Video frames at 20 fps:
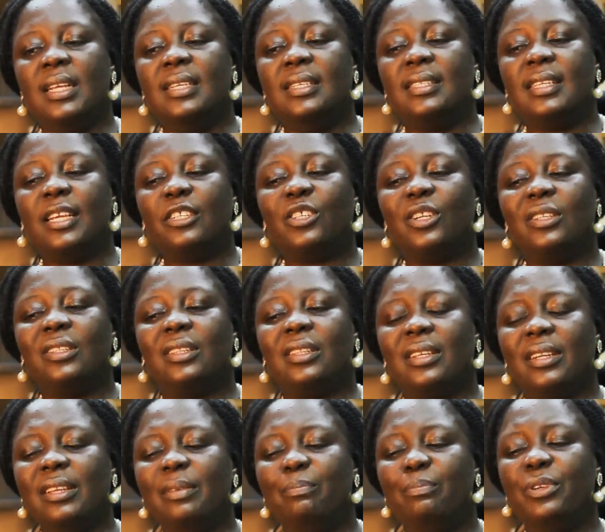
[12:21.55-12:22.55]
Section
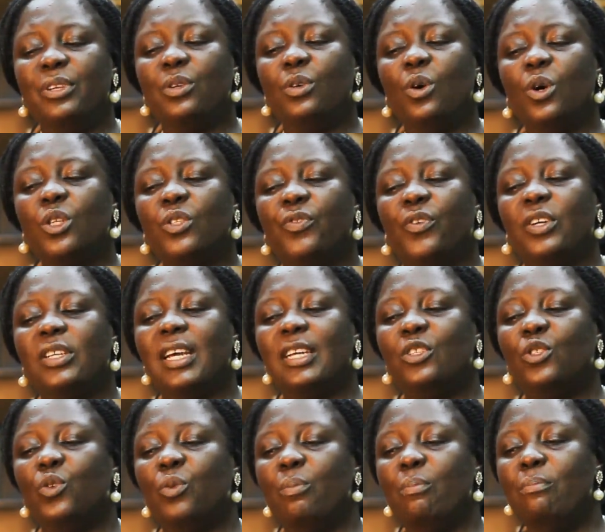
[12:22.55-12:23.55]
3(b) goes further
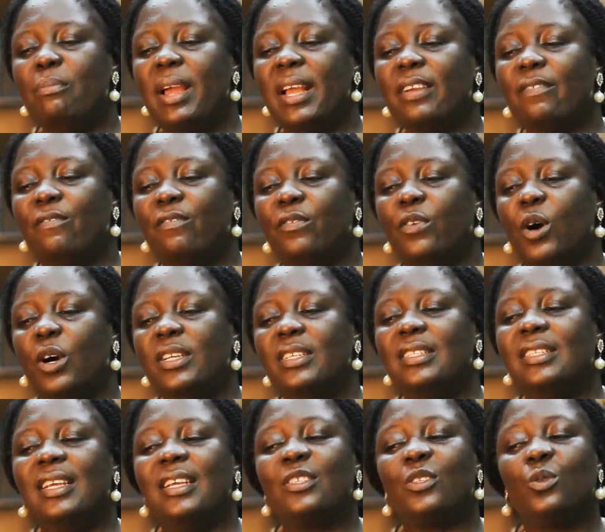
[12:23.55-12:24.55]
to make void
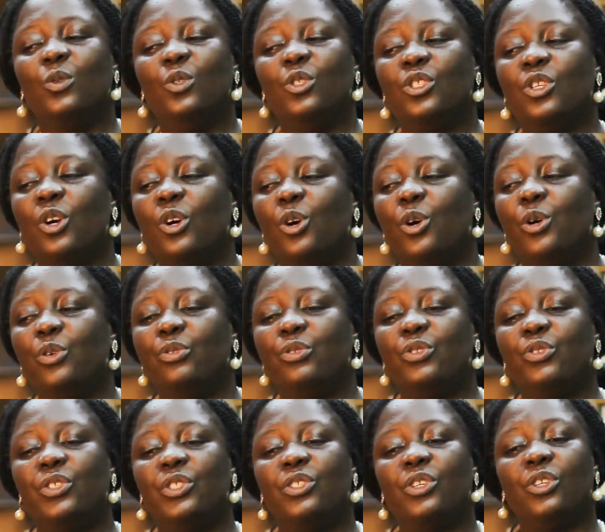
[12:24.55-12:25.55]
the exclusion or
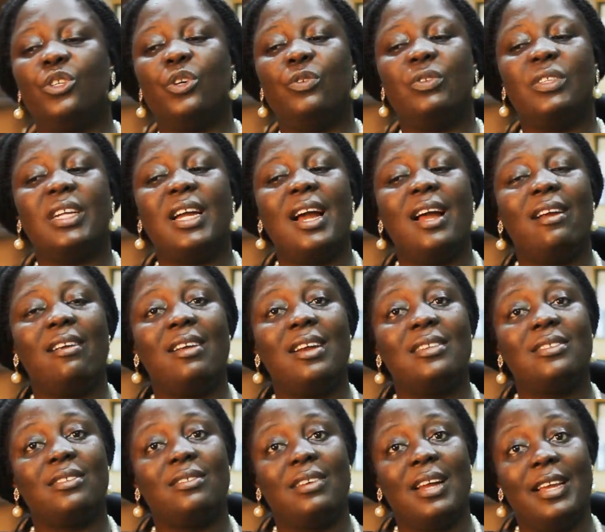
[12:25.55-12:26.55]
restriction of the
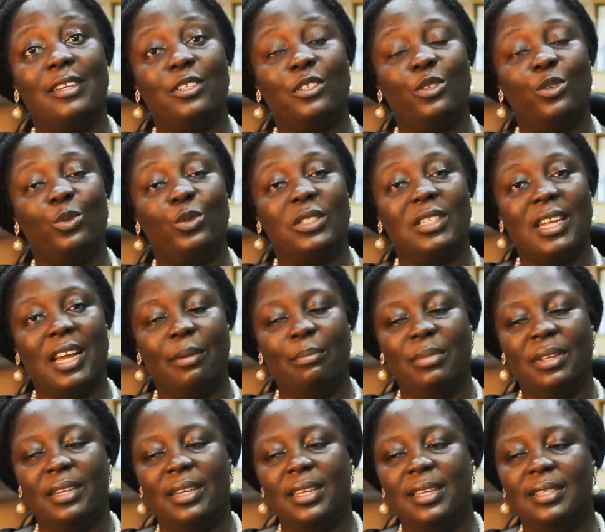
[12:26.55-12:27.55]
hirer's right to
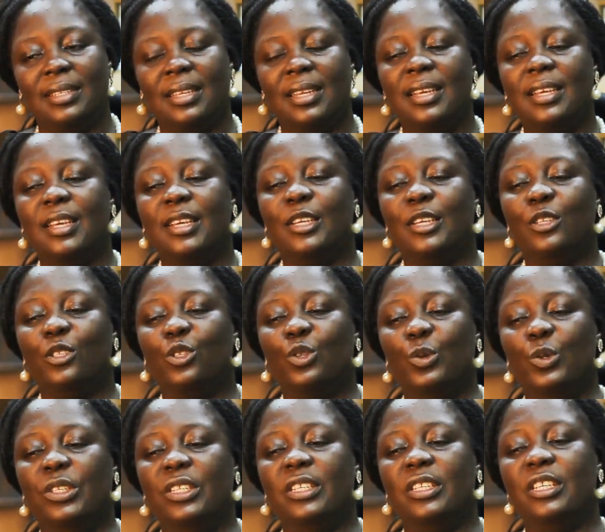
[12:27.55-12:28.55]
terminate
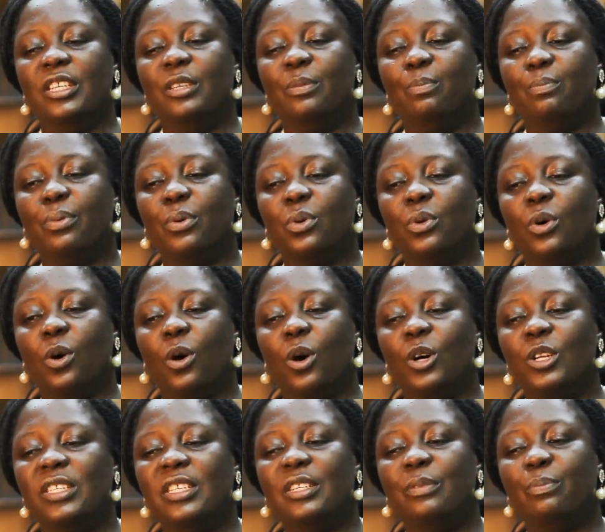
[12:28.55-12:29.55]
to the
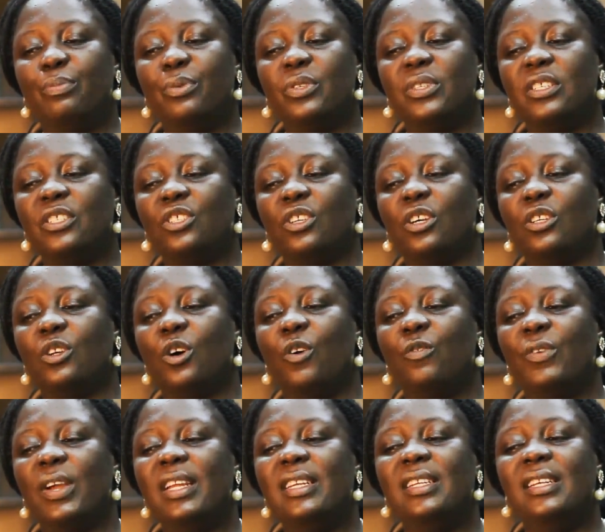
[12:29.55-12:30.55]
imposition
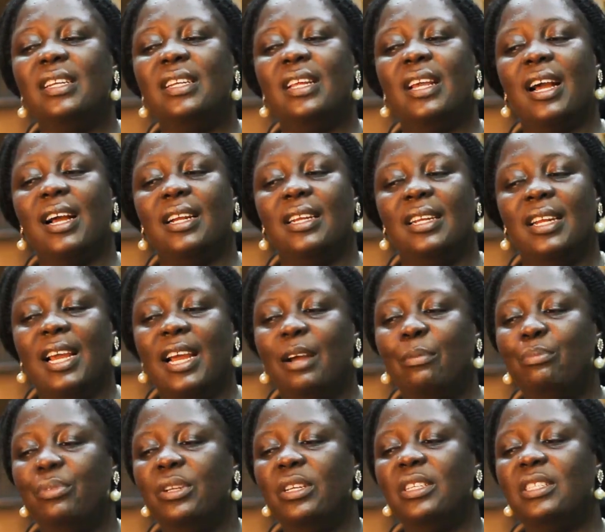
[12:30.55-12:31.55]
of any
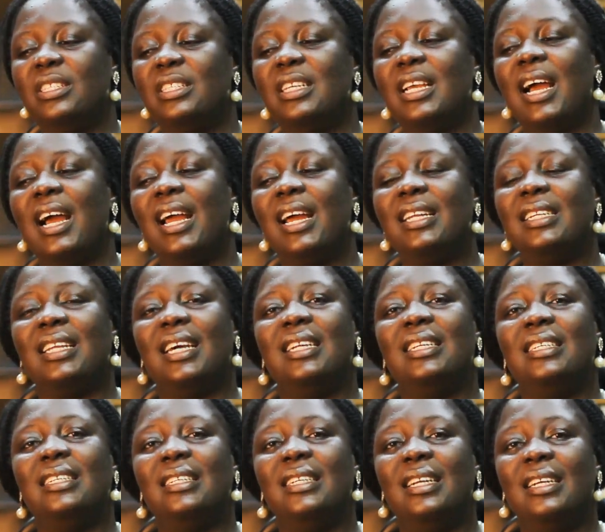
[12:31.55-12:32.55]
liability higher
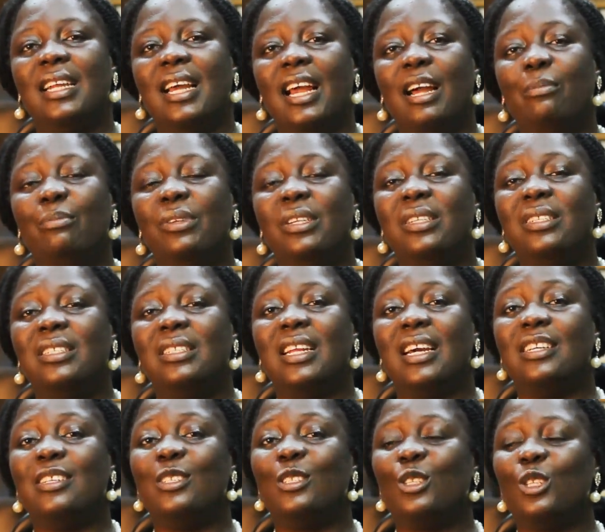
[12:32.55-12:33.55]
than the liability
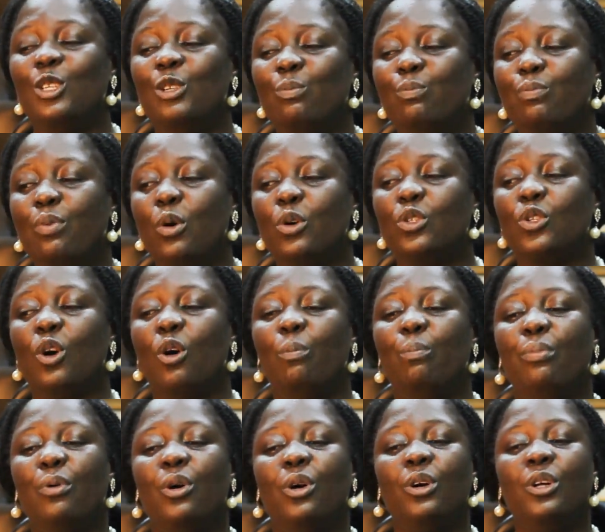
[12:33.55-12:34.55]
that is imposed
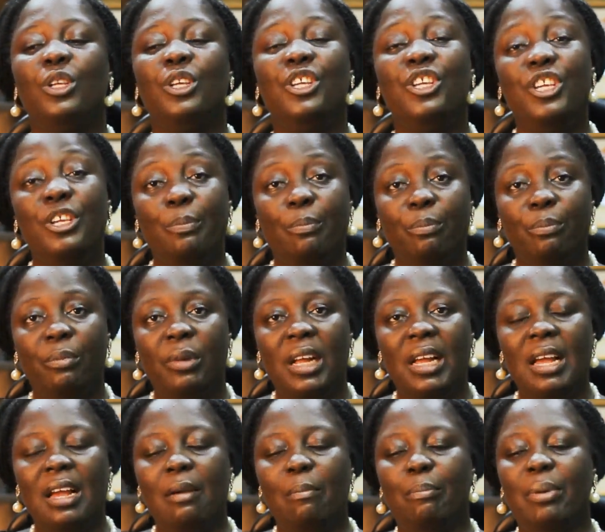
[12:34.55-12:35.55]
upon him
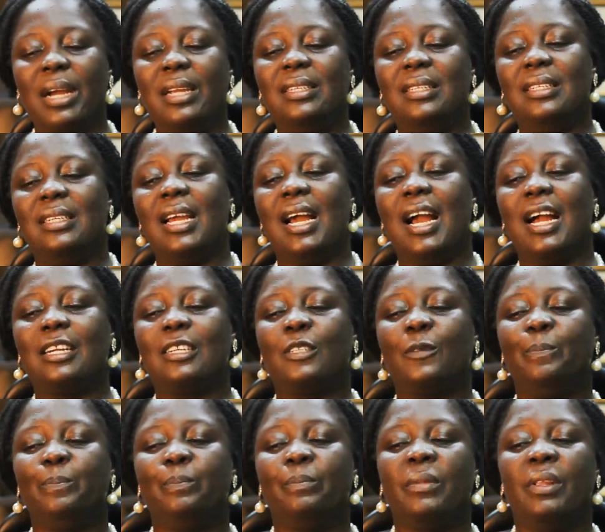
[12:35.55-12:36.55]
by the act
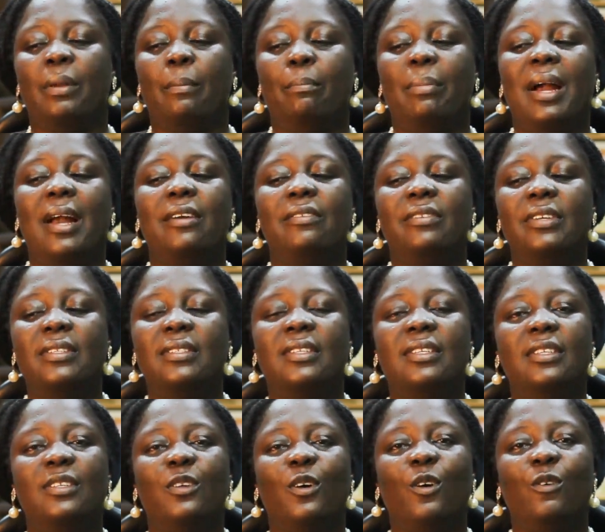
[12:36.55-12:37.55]
by
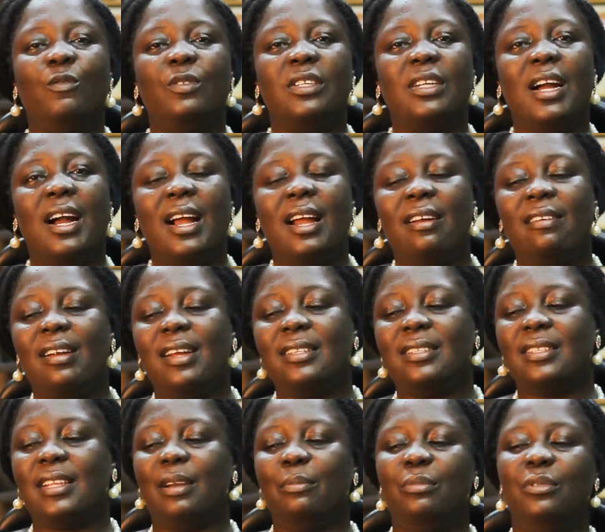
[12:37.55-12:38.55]
reason of the hirer's
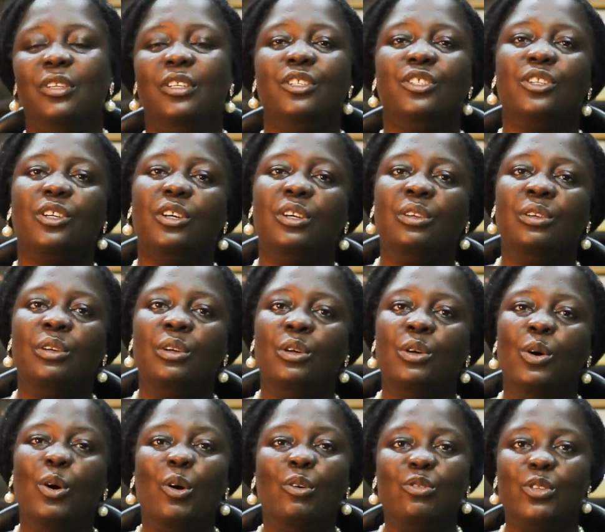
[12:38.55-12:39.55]
termination
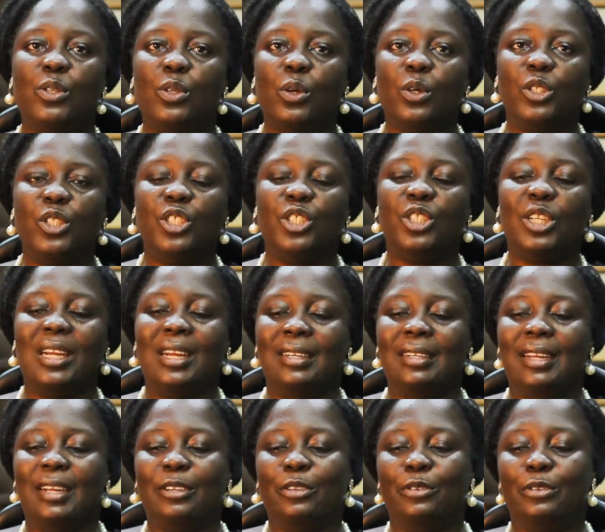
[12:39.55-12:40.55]
of such
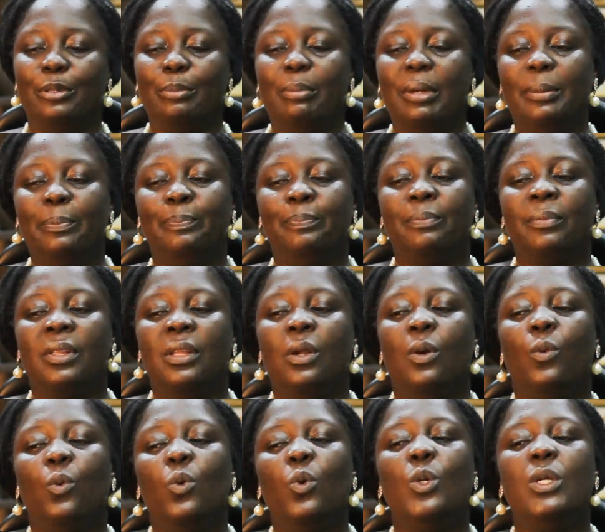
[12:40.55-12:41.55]
an agreement.
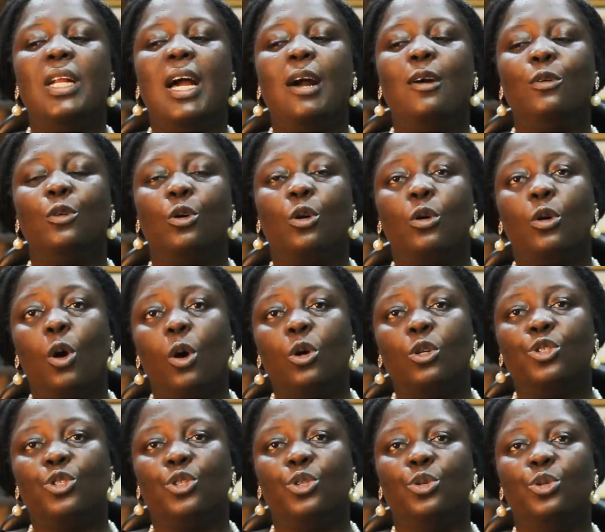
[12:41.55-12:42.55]
We will now go
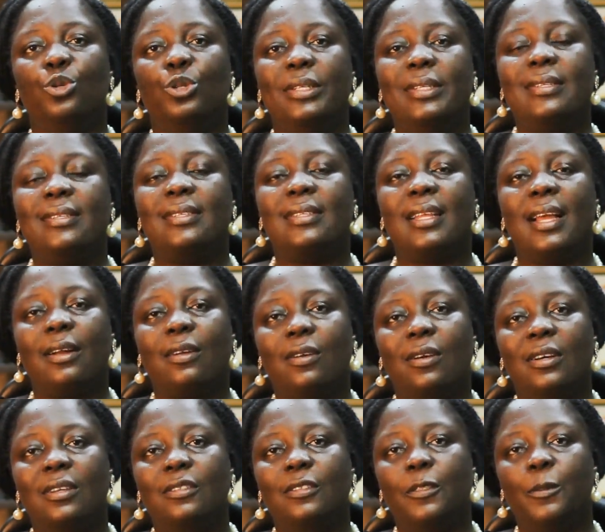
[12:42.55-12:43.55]
to the
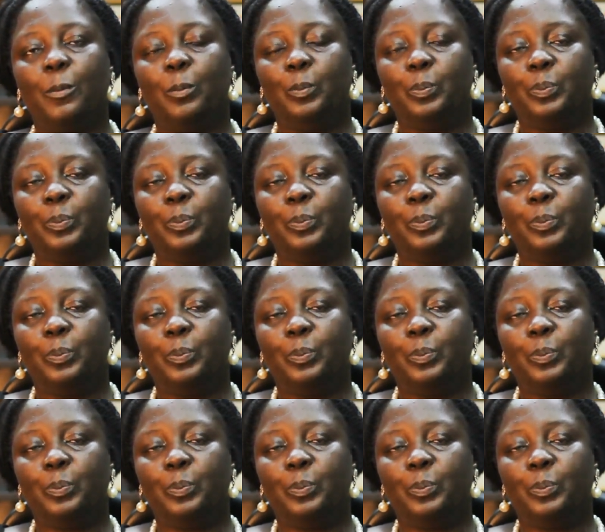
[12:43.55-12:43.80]
second